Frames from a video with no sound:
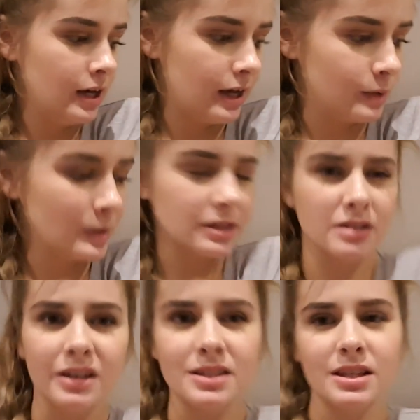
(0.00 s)
And I'm really
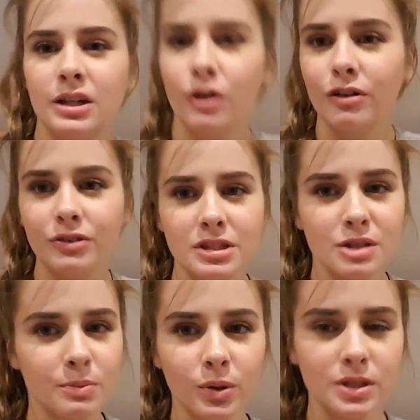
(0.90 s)
excited to send it off because this
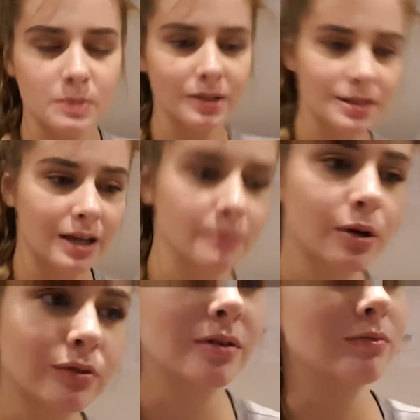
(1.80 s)
box has been sat in my
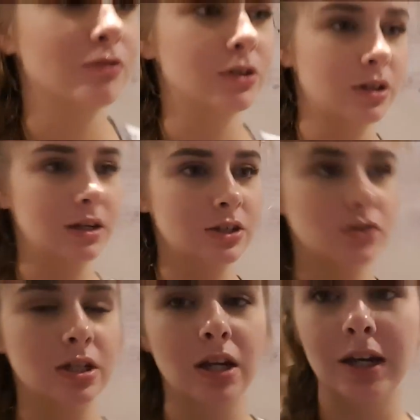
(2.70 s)
room for
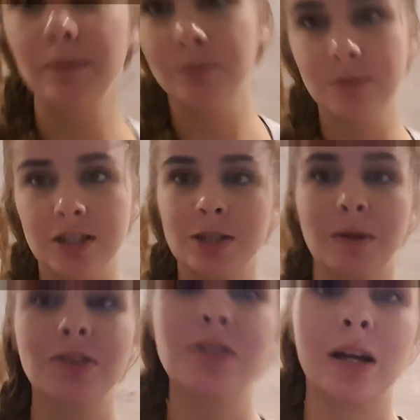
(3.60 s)
literally like 6
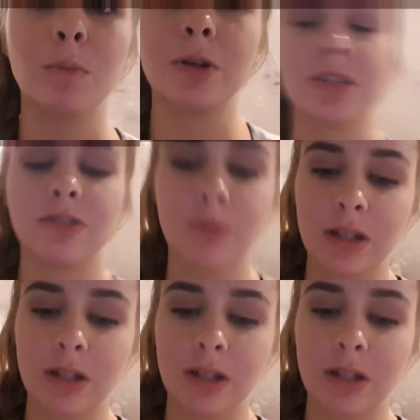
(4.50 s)
months now, because I